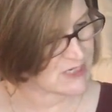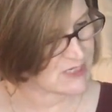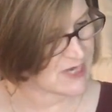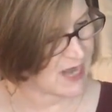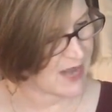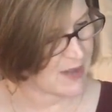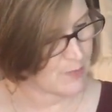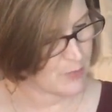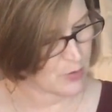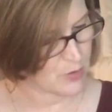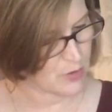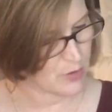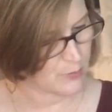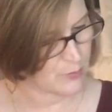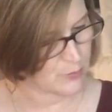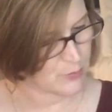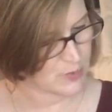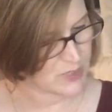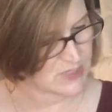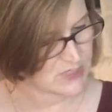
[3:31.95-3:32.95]
Tapered
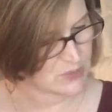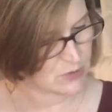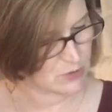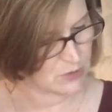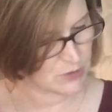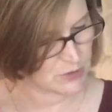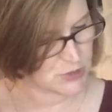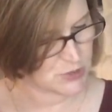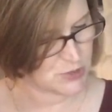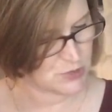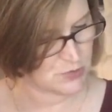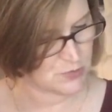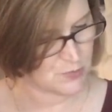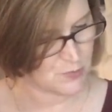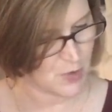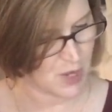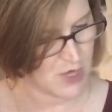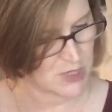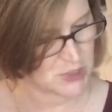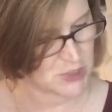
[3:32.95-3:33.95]
Bristle
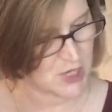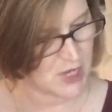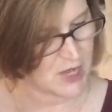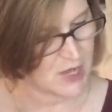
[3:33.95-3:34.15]
Toothbrush.